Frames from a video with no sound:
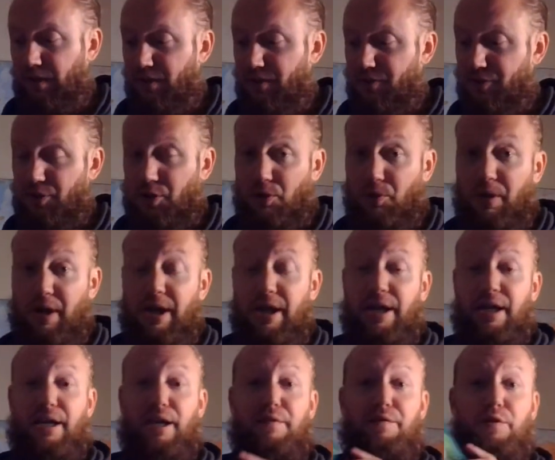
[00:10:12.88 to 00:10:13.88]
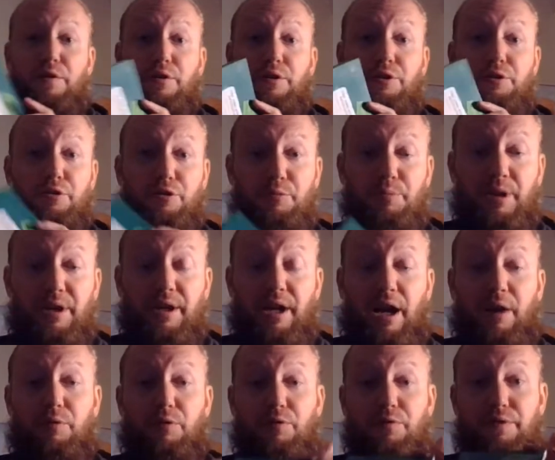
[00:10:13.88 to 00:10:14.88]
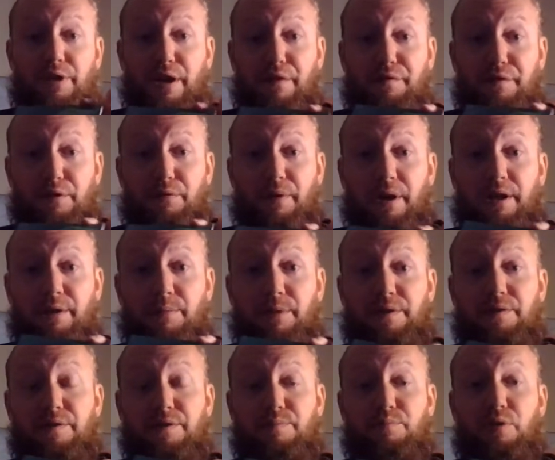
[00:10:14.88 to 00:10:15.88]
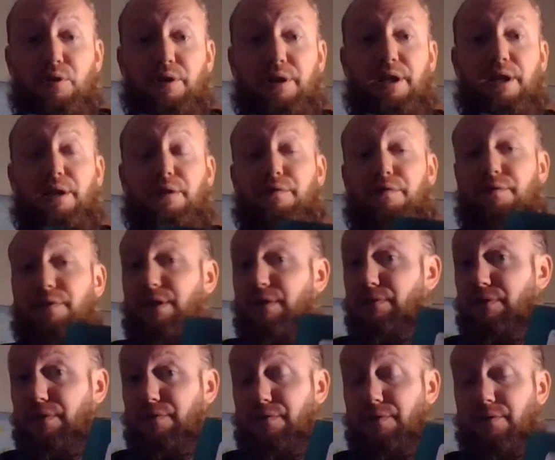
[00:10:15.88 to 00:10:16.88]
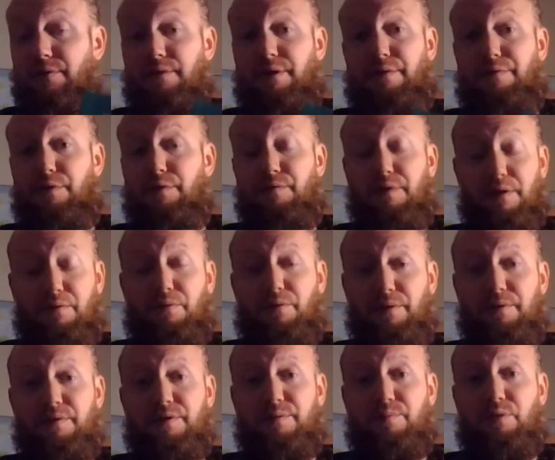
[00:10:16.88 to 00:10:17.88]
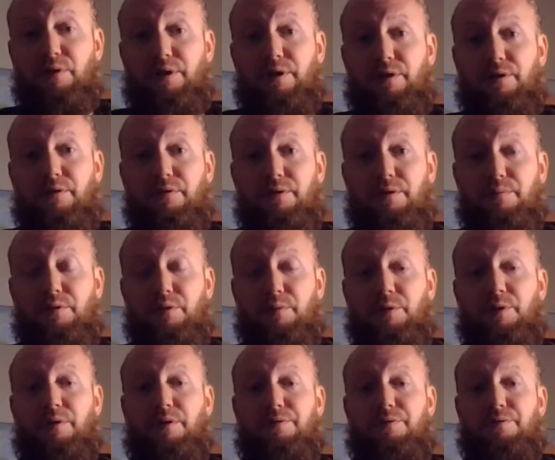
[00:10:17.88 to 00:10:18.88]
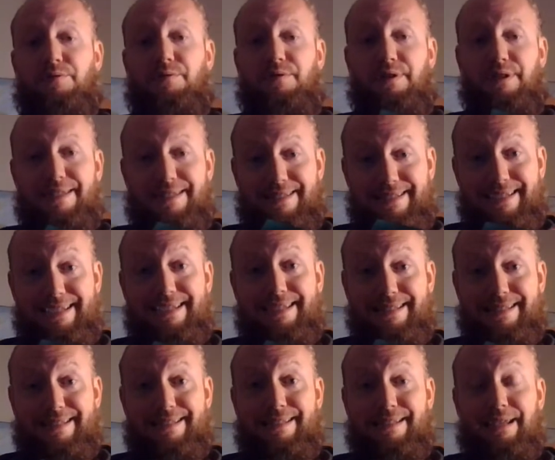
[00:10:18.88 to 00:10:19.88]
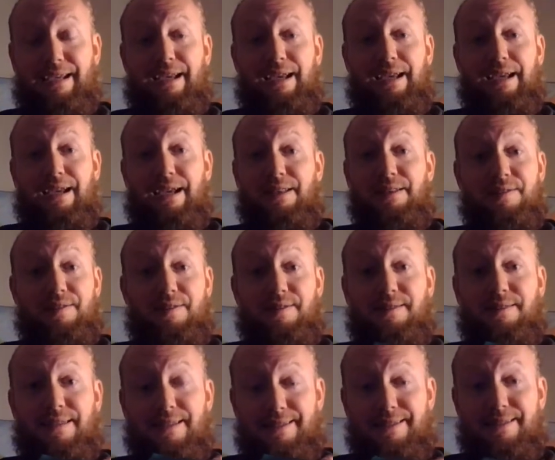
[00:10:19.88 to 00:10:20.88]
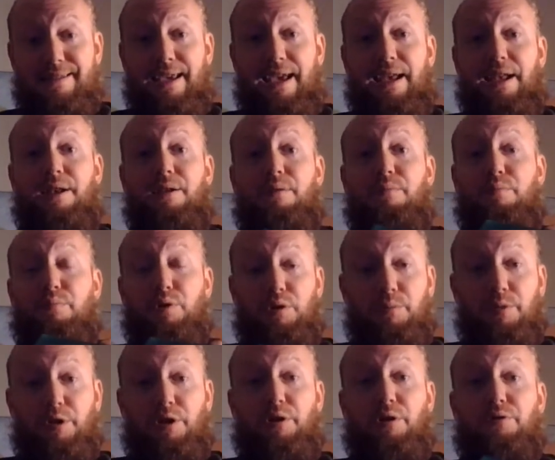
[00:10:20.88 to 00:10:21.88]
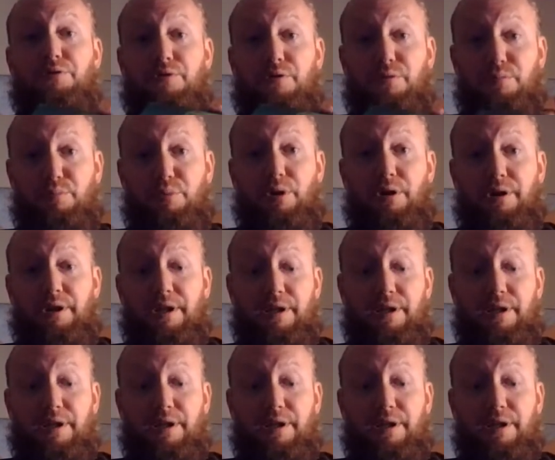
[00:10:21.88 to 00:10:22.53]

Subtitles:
So if you're a newbie, I would definitely recommend this book. And if you've never read this book and you're into permaculture, this is the Zen permaculture book.